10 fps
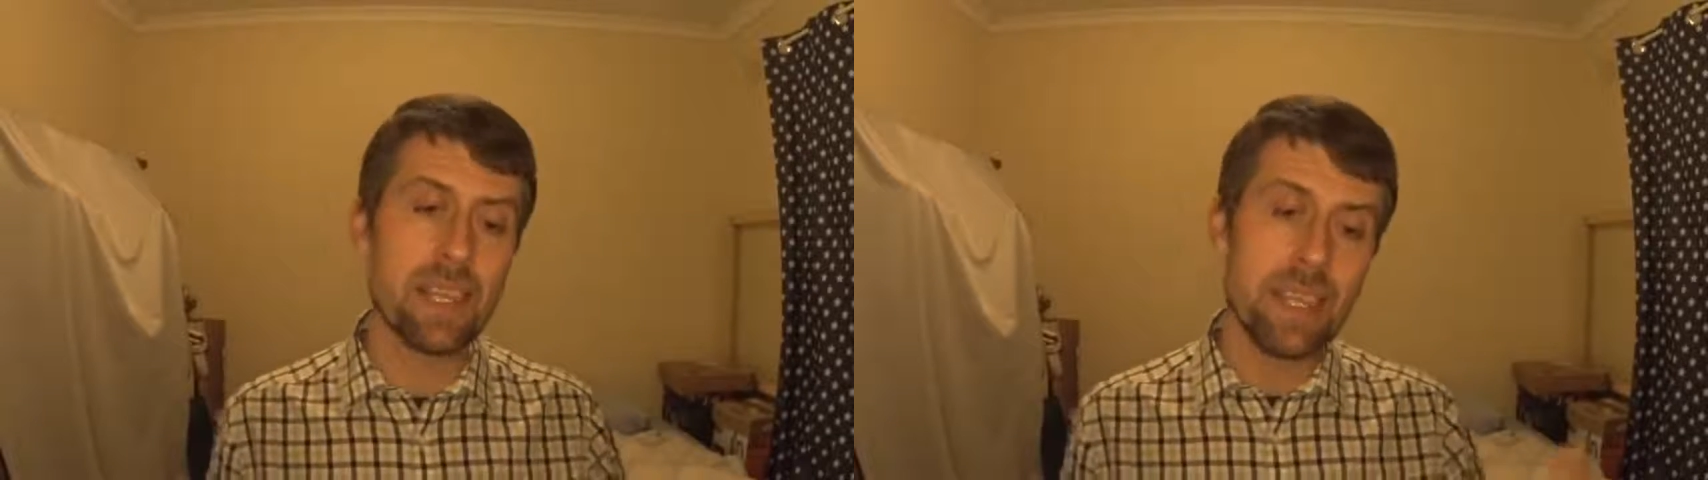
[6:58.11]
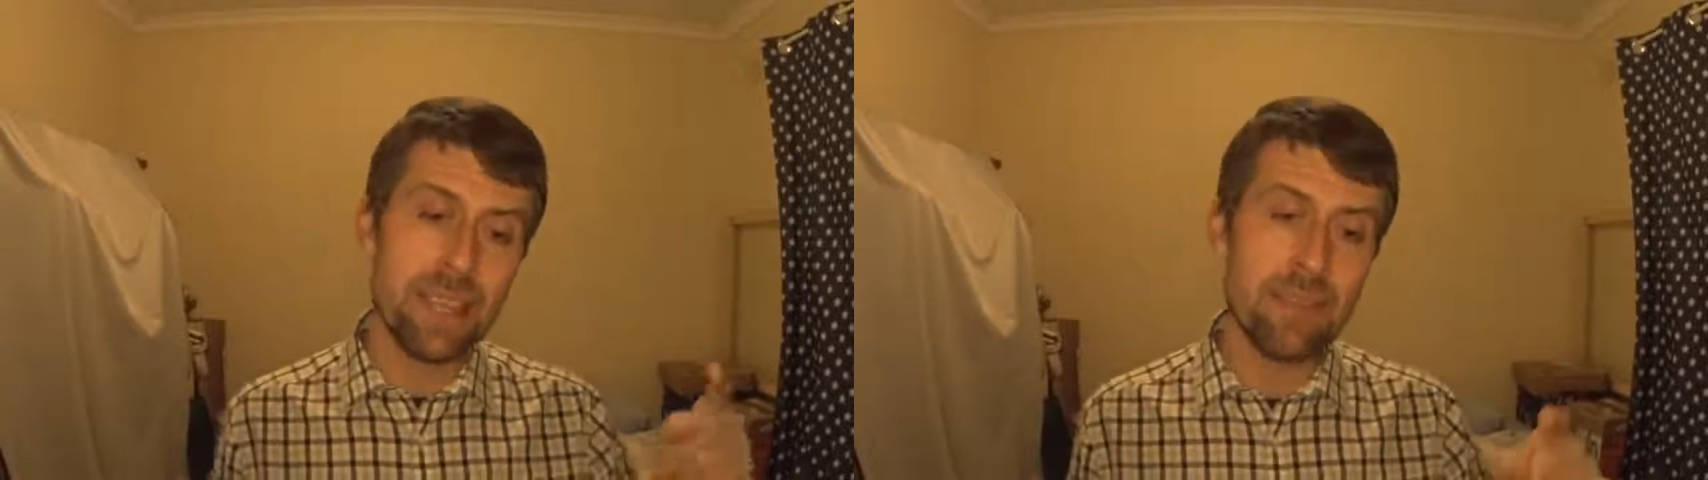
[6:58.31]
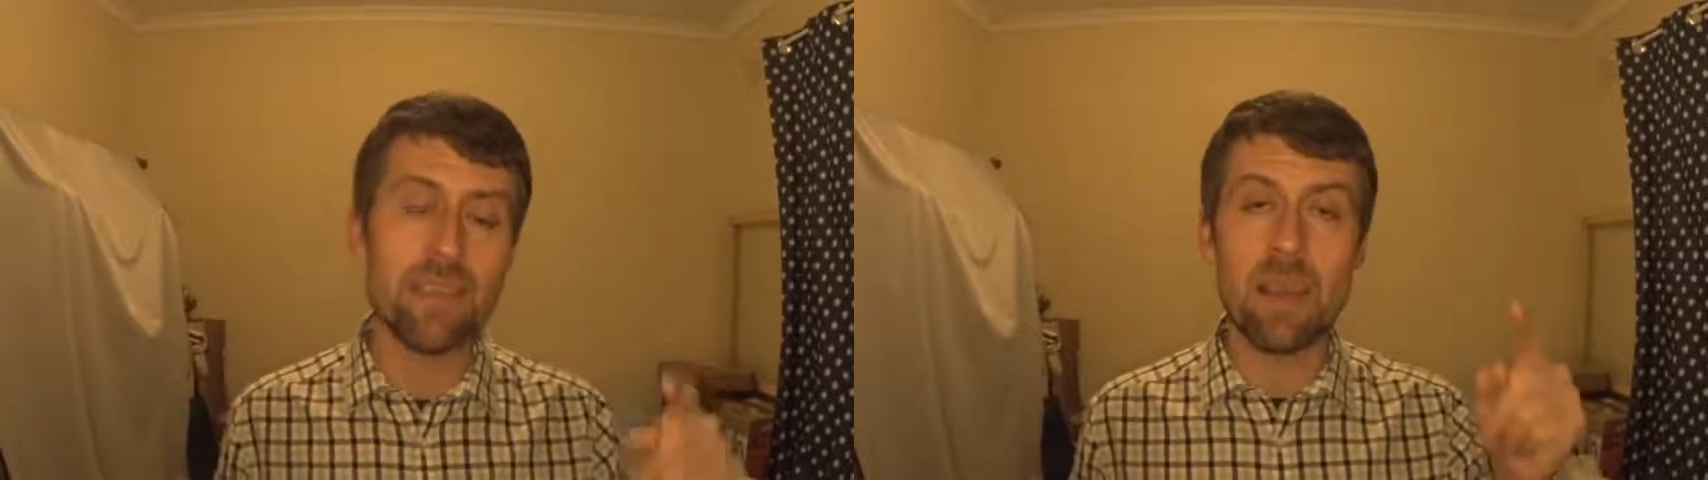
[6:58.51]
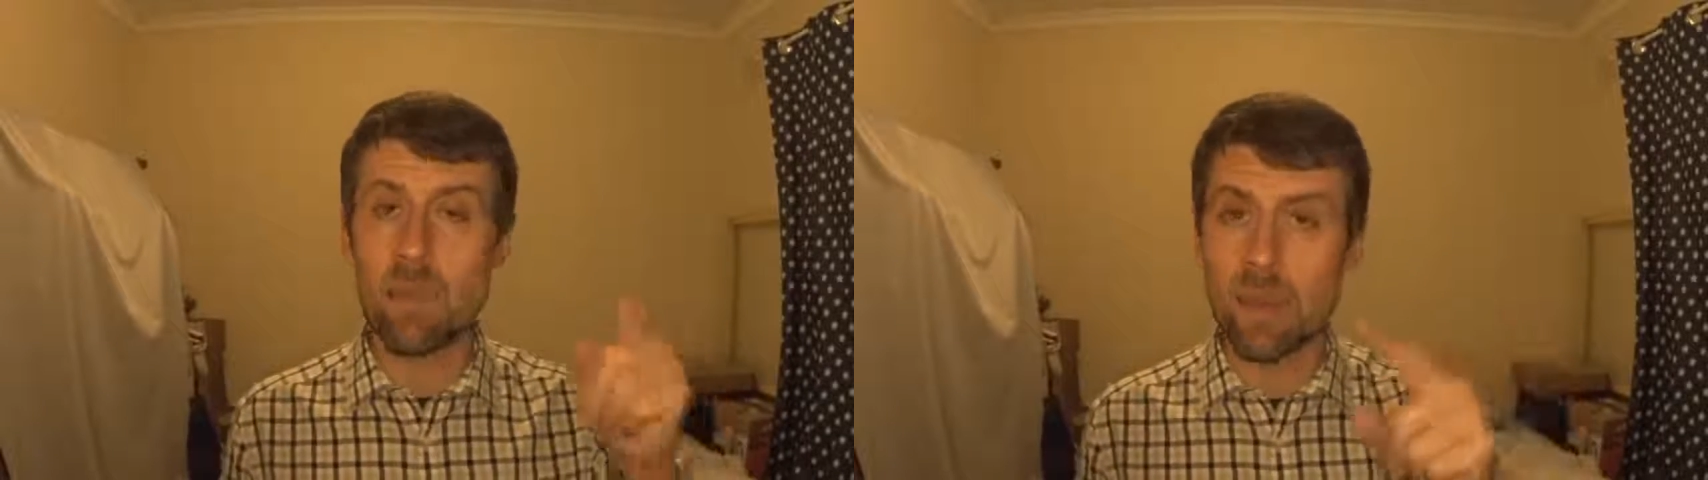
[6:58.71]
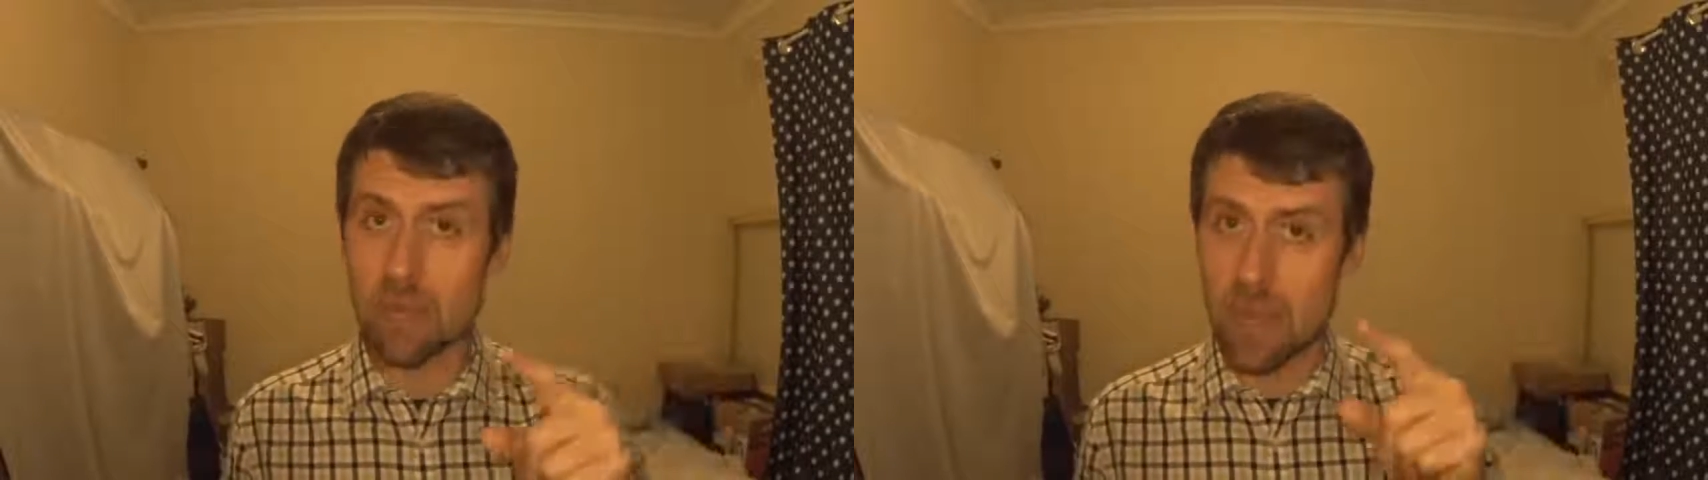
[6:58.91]
and the
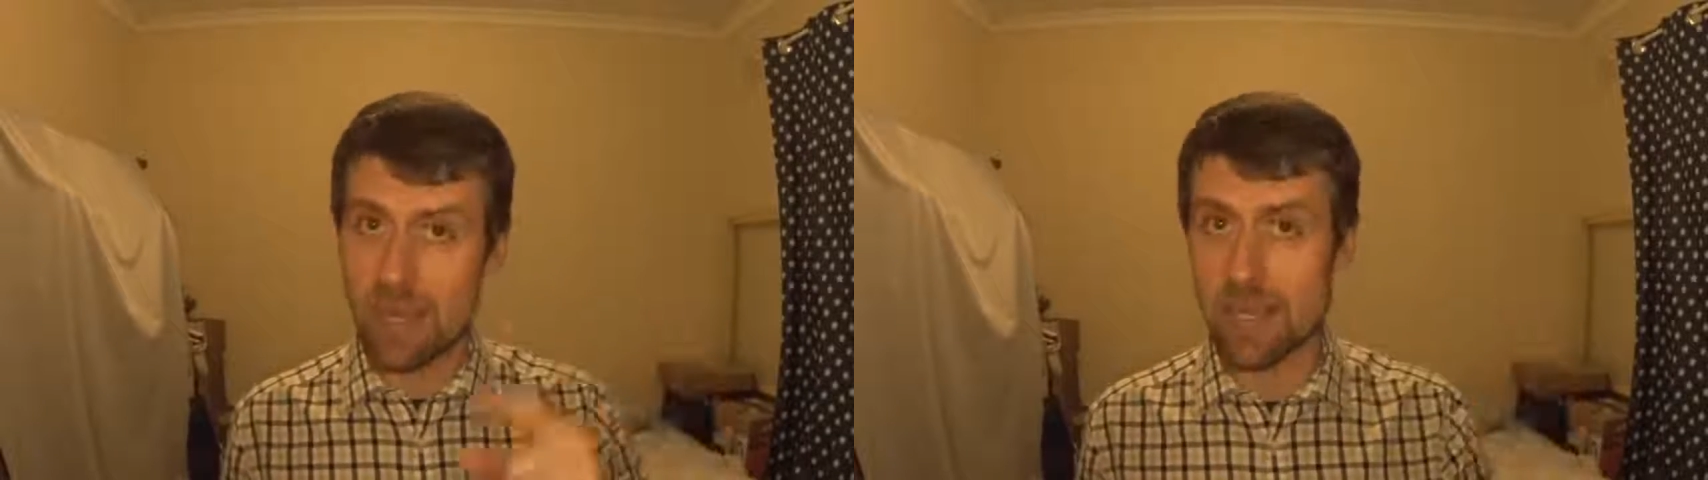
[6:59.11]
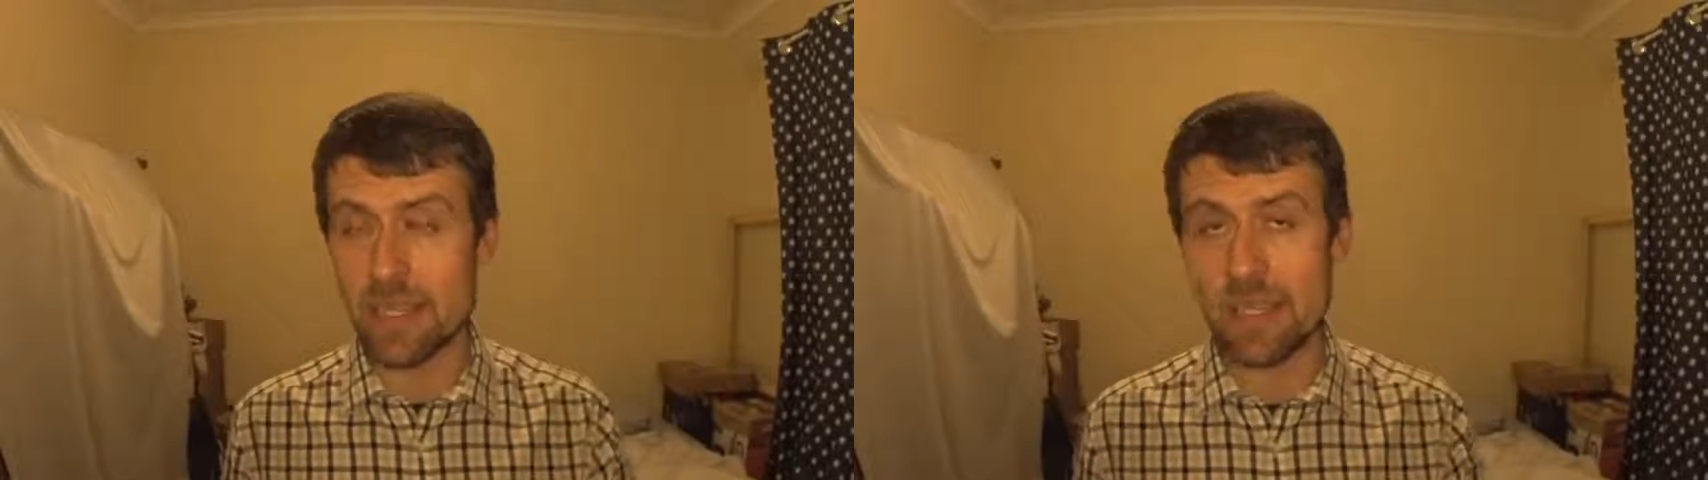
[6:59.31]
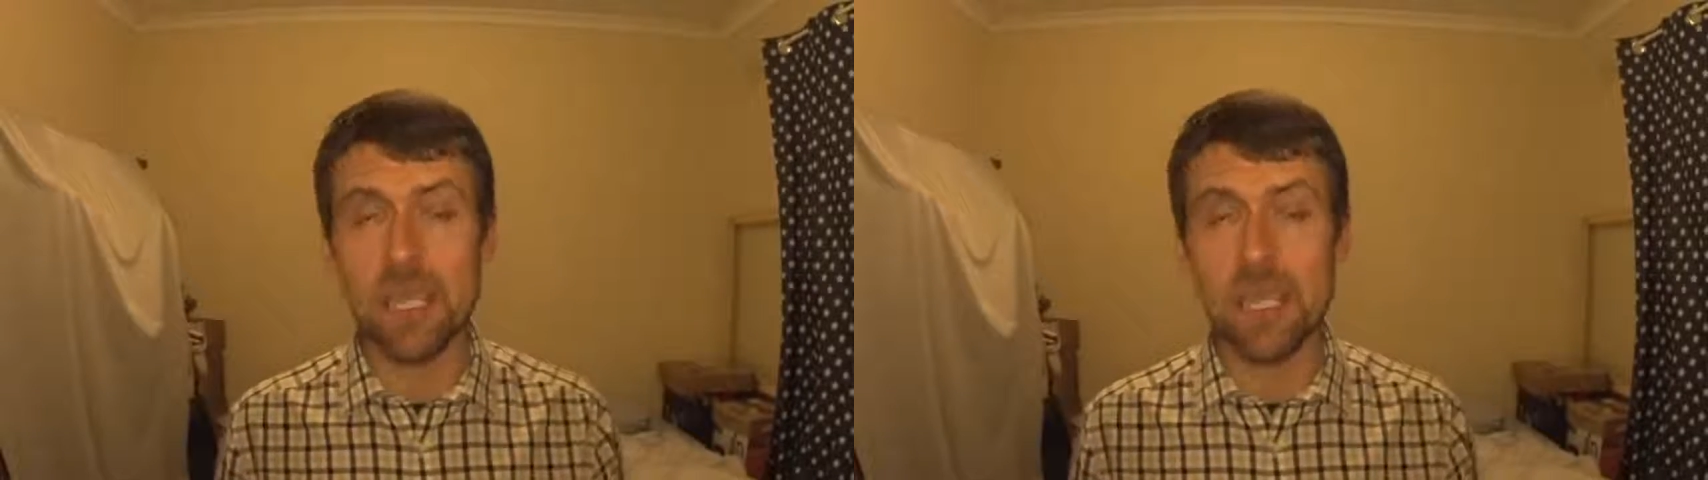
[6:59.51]
family market.